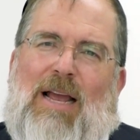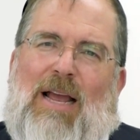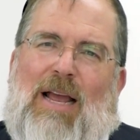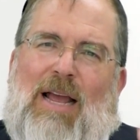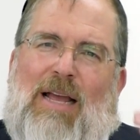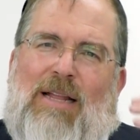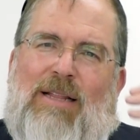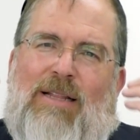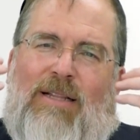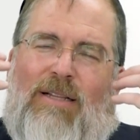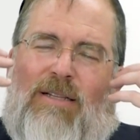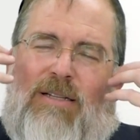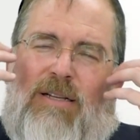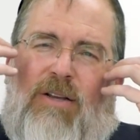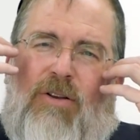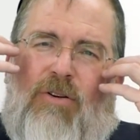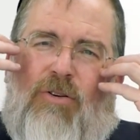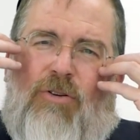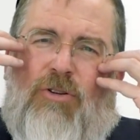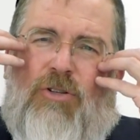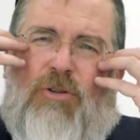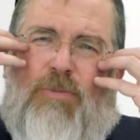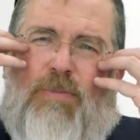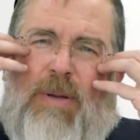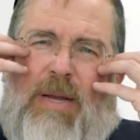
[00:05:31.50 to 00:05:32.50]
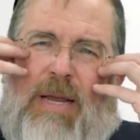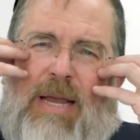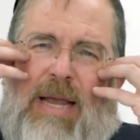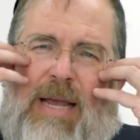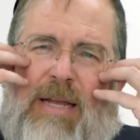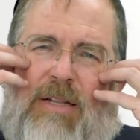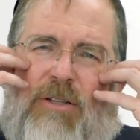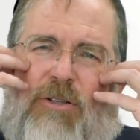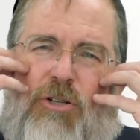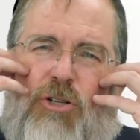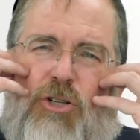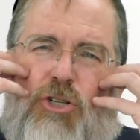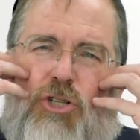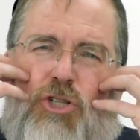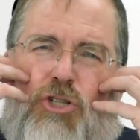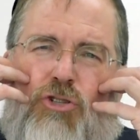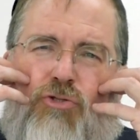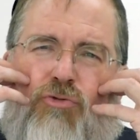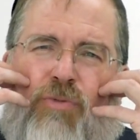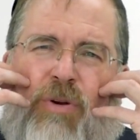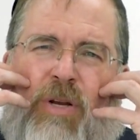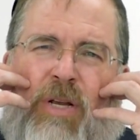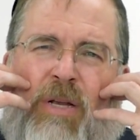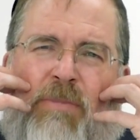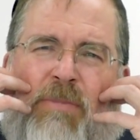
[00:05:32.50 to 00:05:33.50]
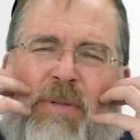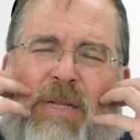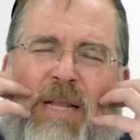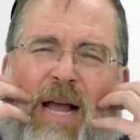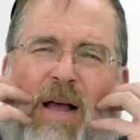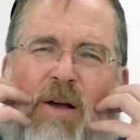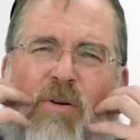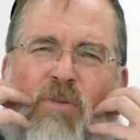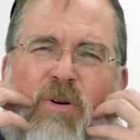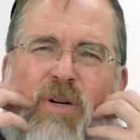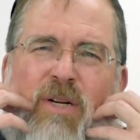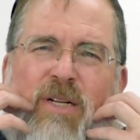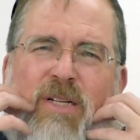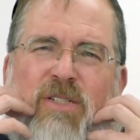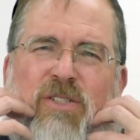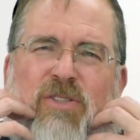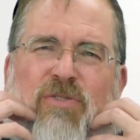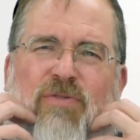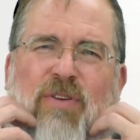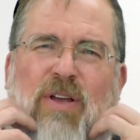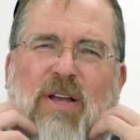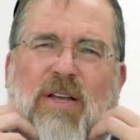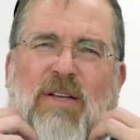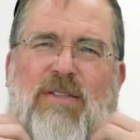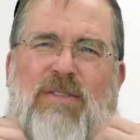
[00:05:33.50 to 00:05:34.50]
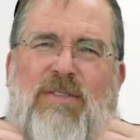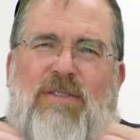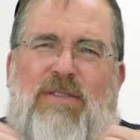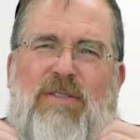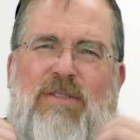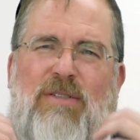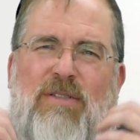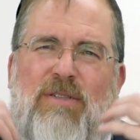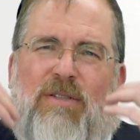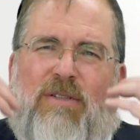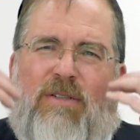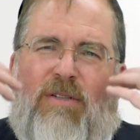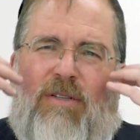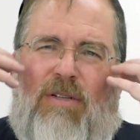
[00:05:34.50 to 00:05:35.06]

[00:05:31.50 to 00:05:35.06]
And the tears began to stream down his face.